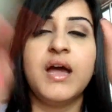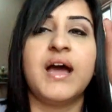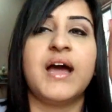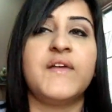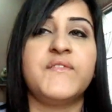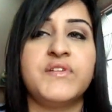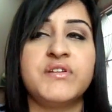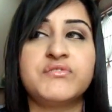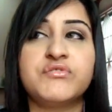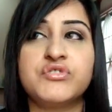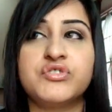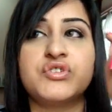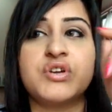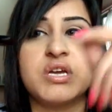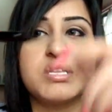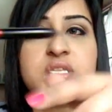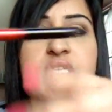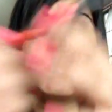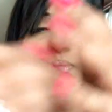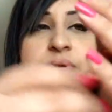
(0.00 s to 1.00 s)
I've yet to
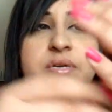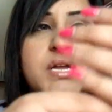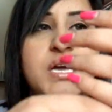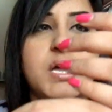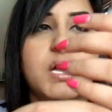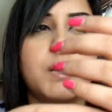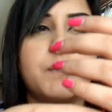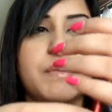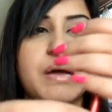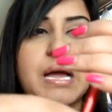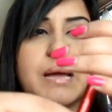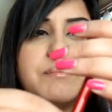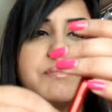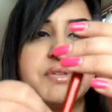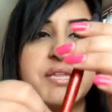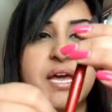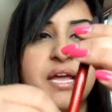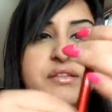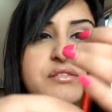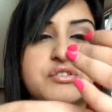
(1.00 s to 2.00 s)
try this, but I'm
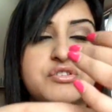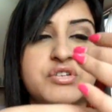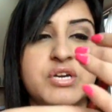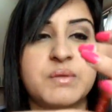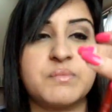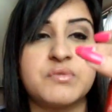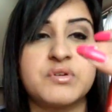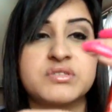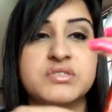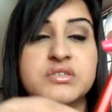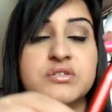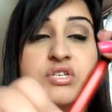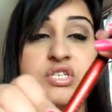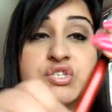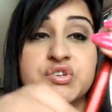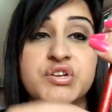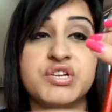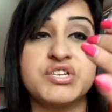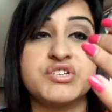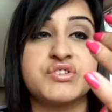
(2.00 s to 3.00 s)
dying to try it because it
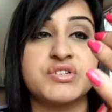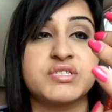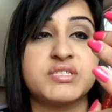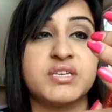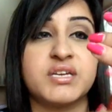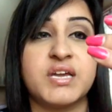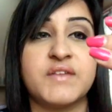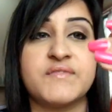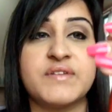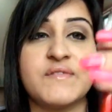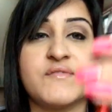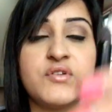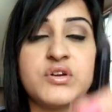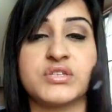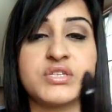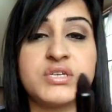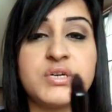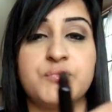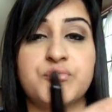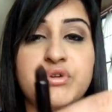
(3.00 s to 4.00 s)
looks really interesting. I've never
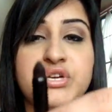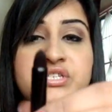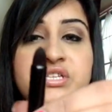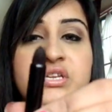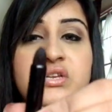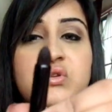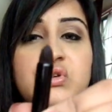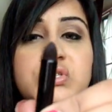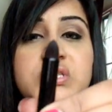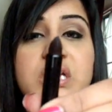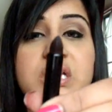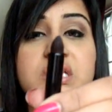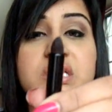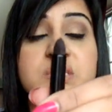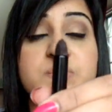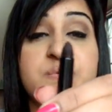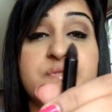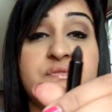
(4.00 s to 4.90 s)
gotten a brush that looks like this